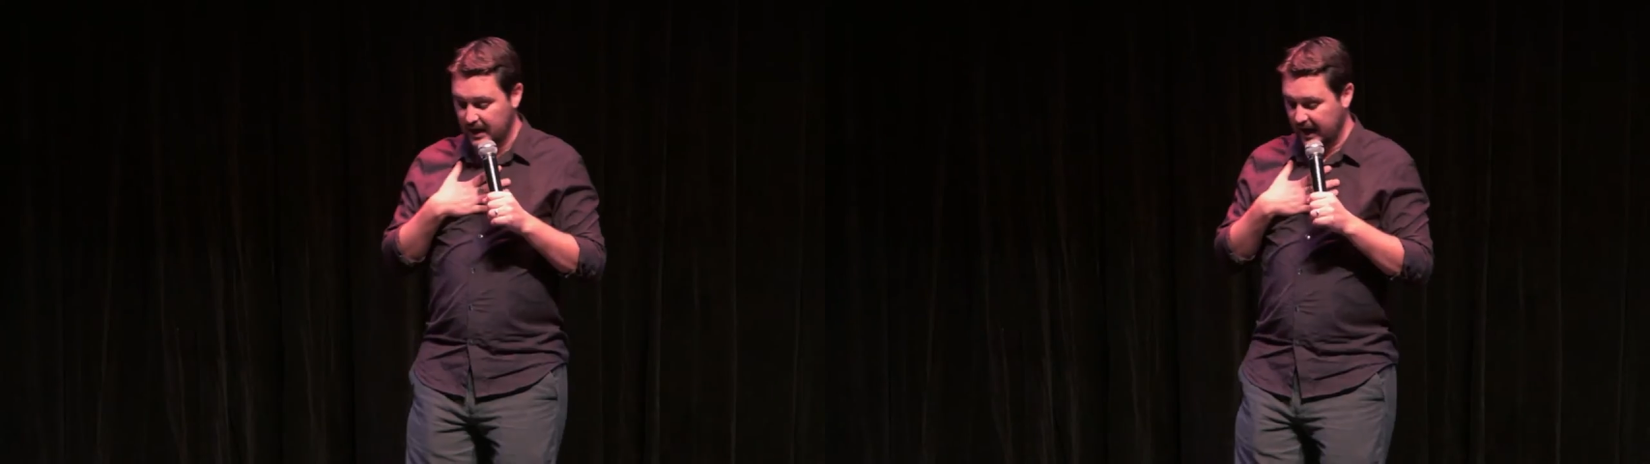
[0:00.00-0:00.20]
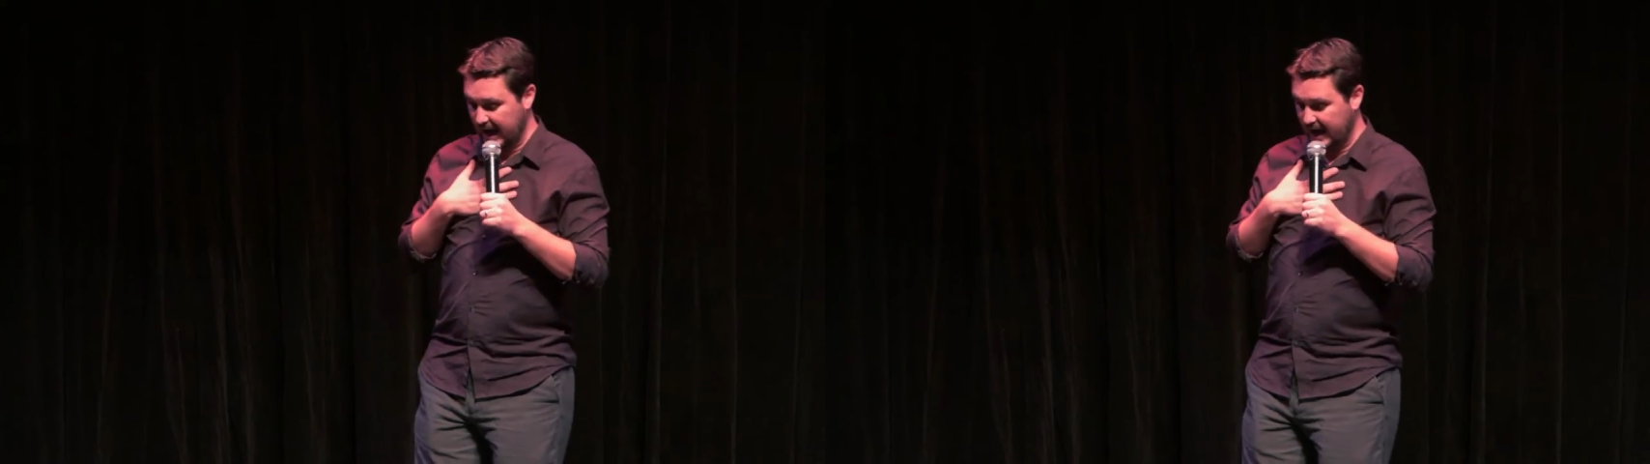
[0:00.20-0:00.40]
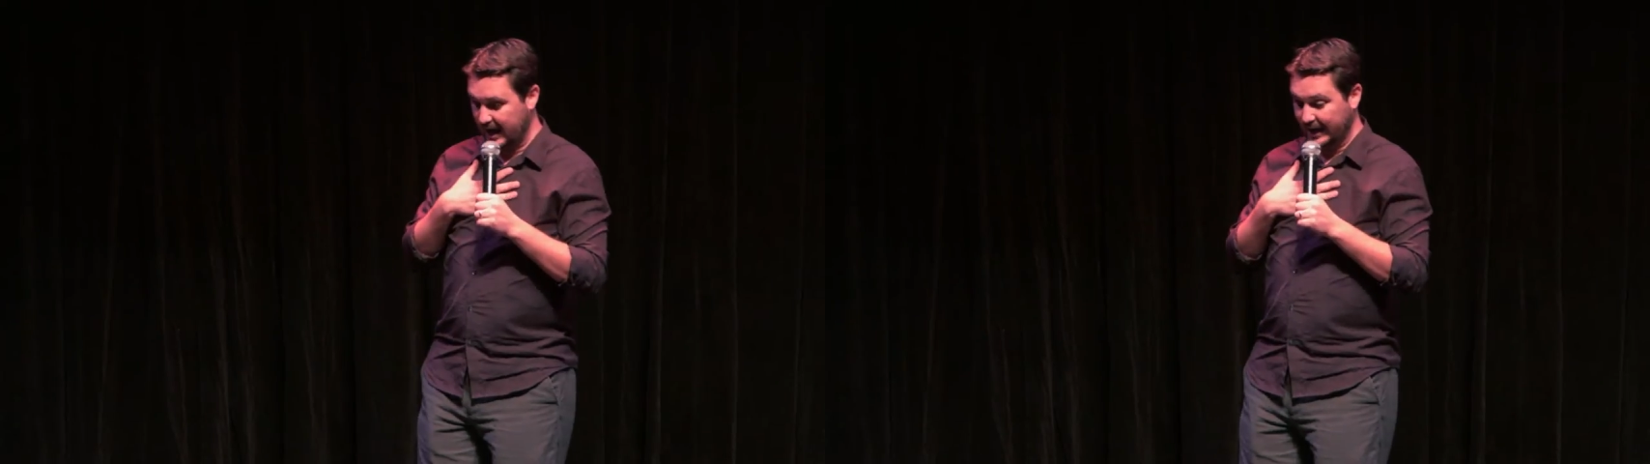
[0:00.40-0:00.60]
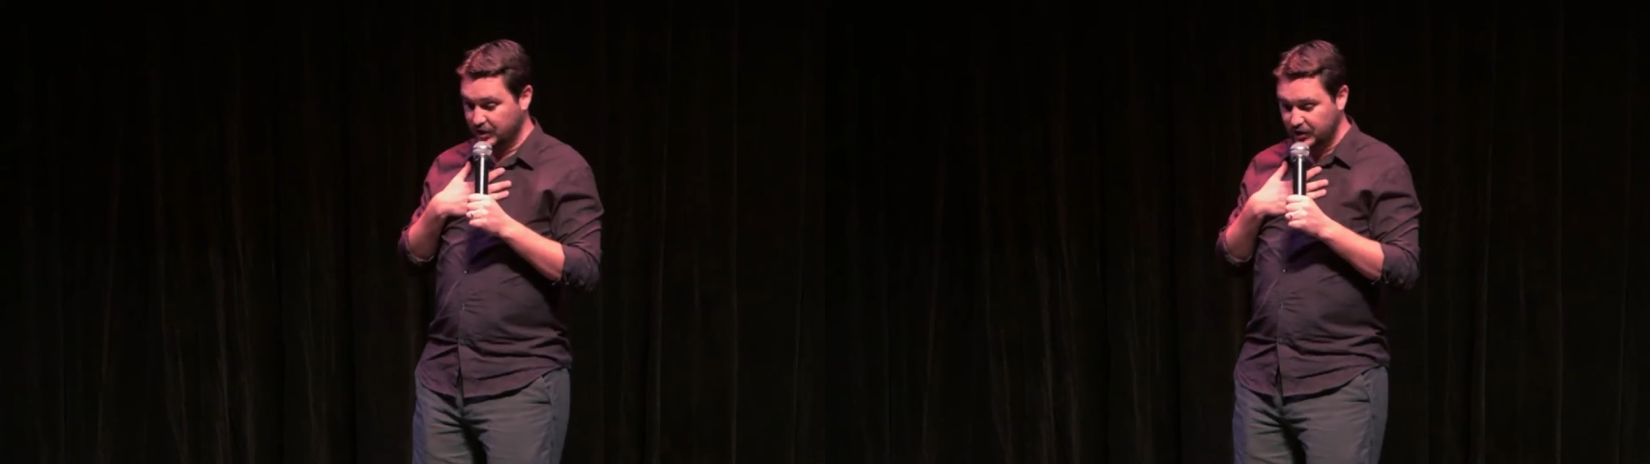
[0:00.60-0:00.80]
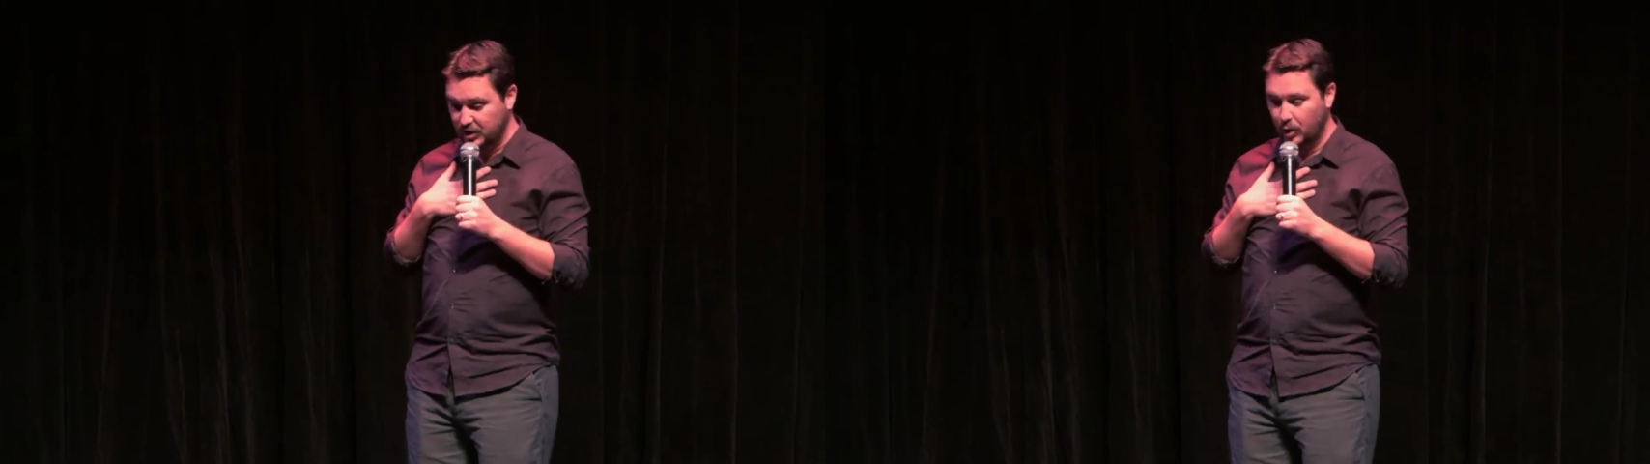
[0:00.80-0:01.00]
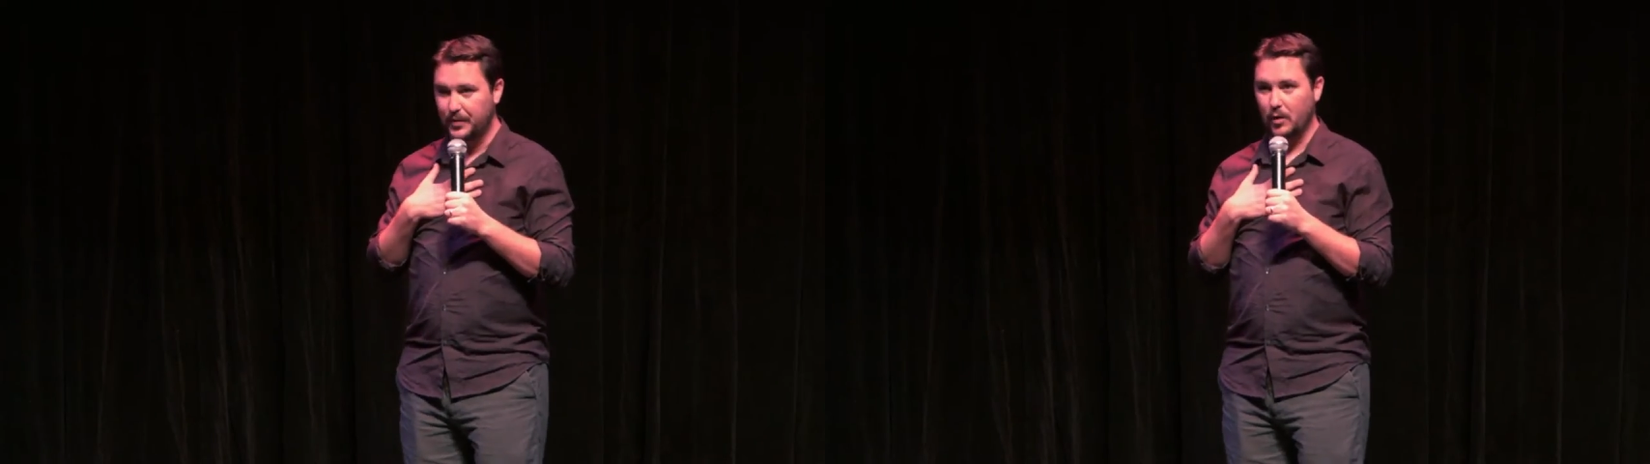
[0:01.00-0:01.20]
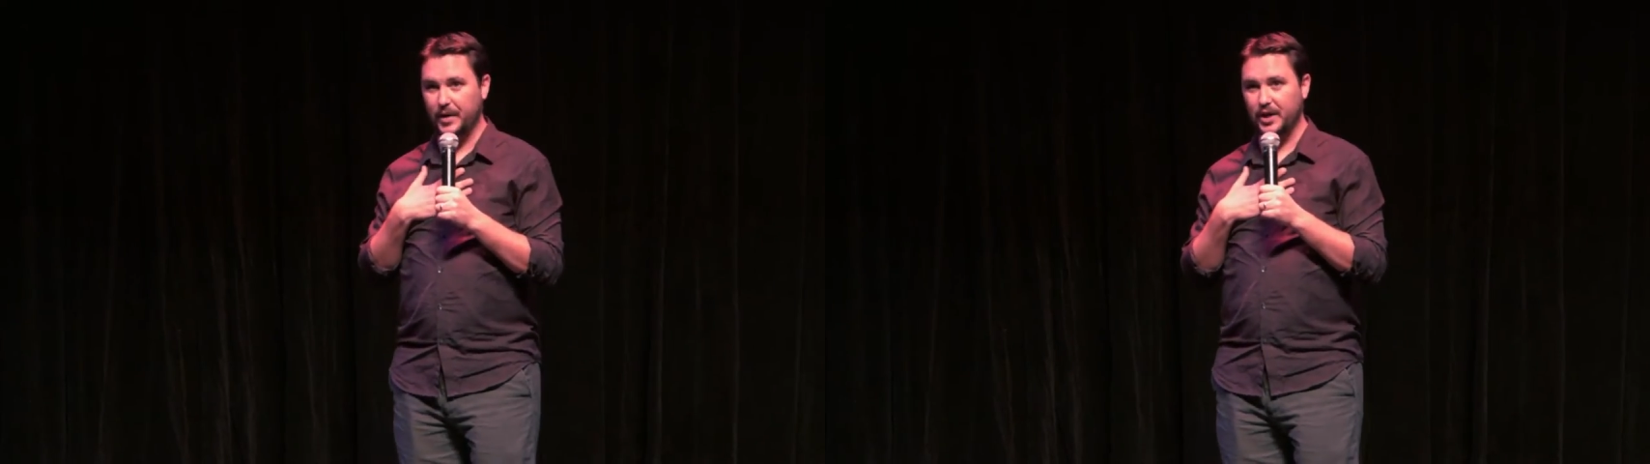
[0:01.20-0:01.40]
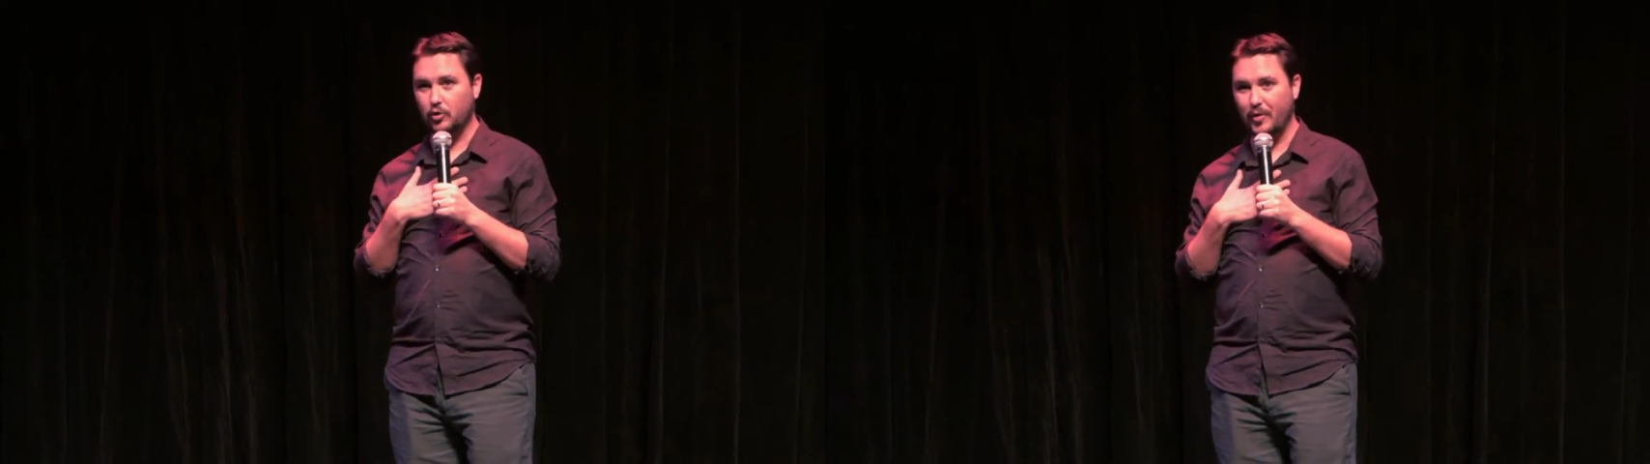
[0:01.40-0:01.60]
And I just hope that
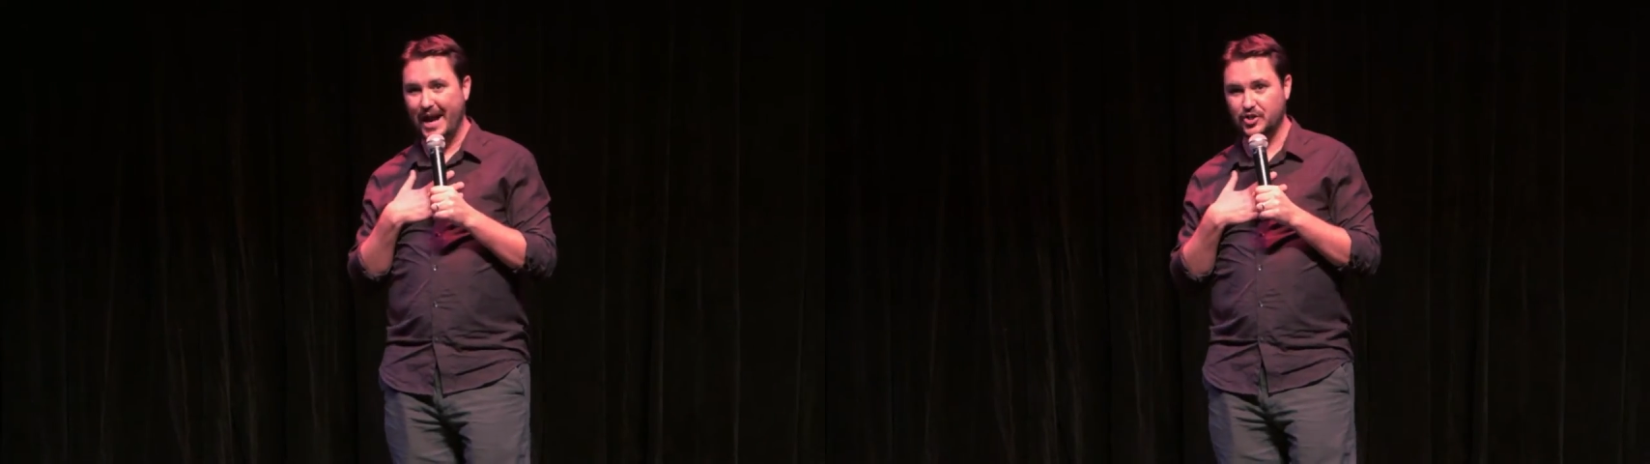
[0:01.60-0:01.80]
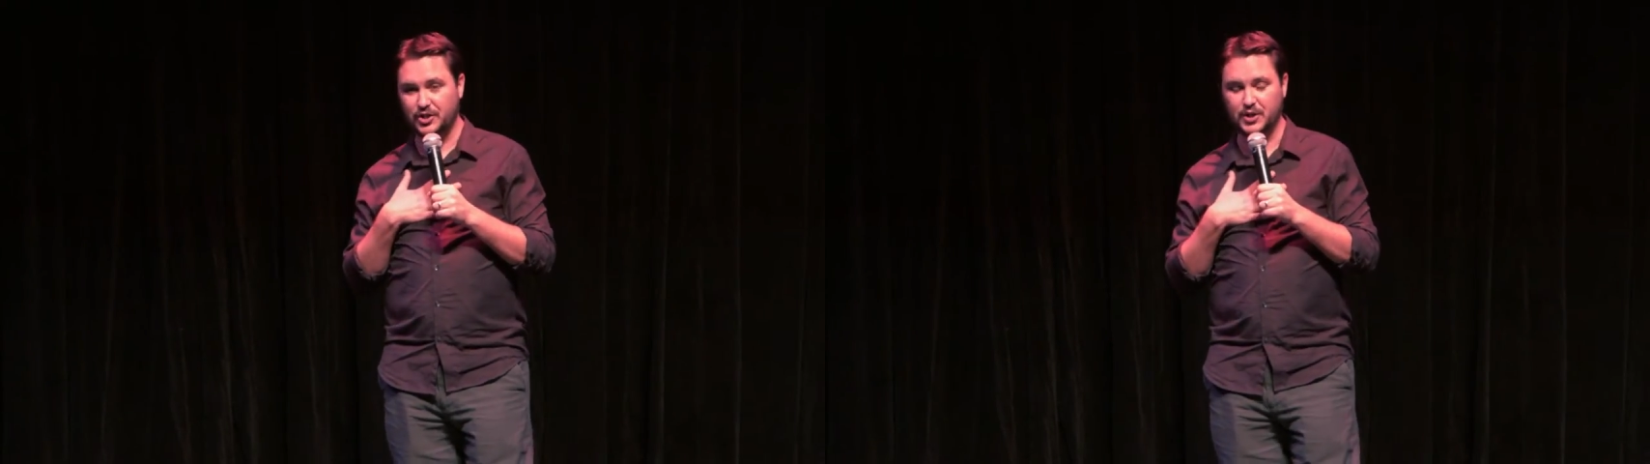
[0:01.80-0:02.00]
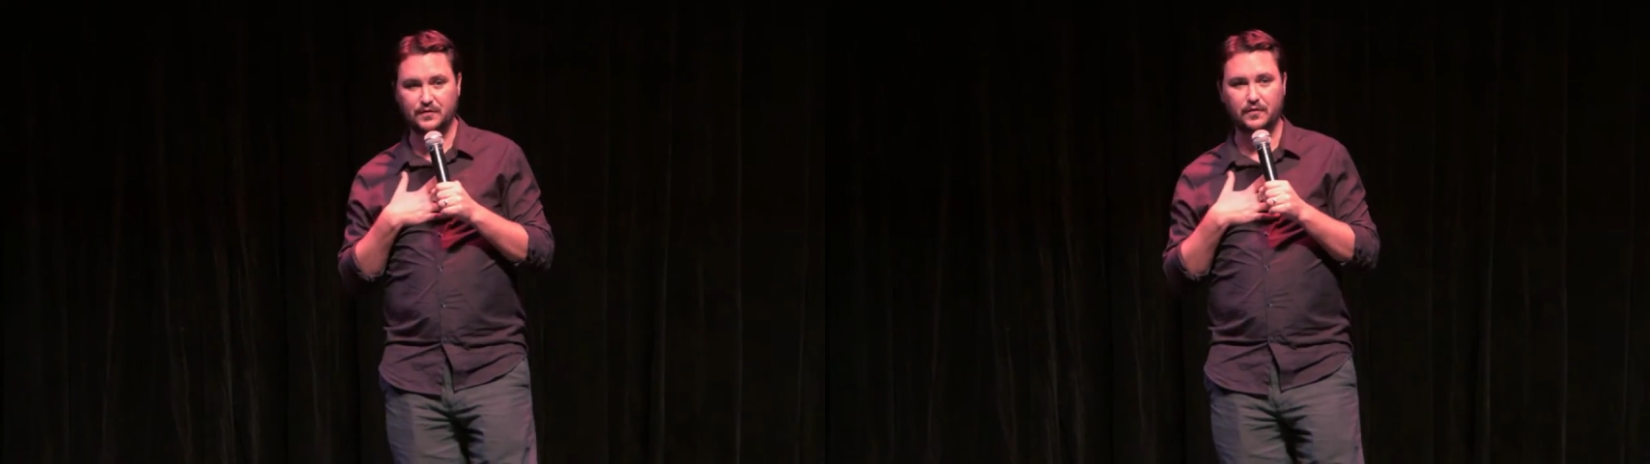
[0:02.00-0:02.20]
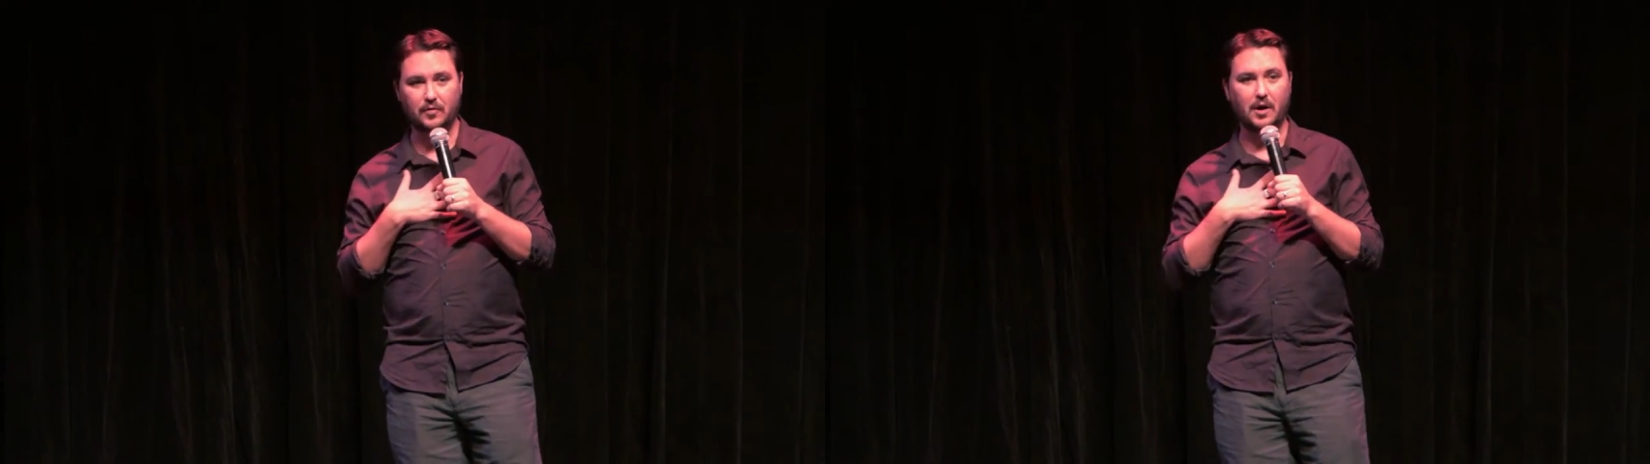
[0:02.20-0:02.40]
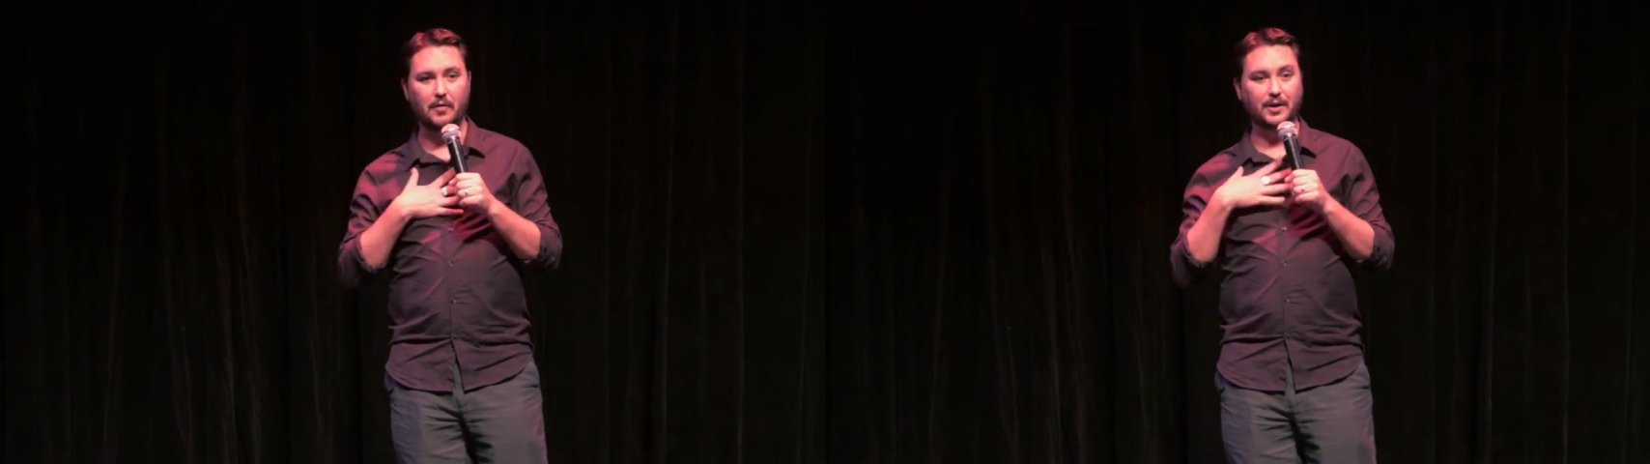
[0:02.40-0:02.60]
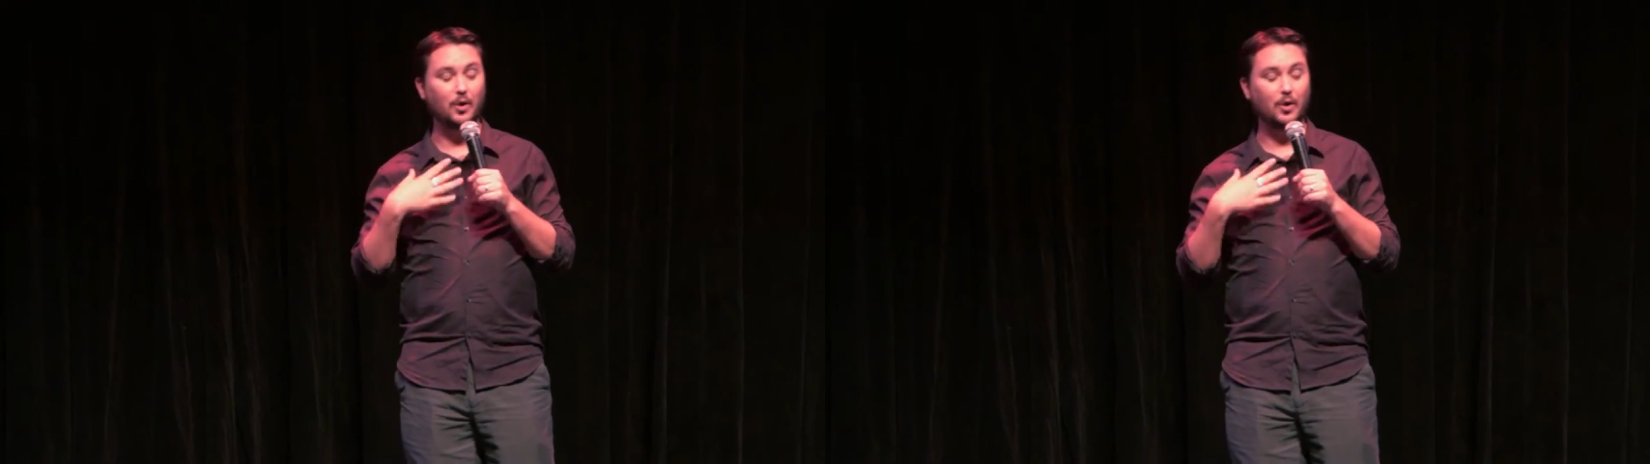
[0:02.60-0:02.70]
when he crashes his Ferrari,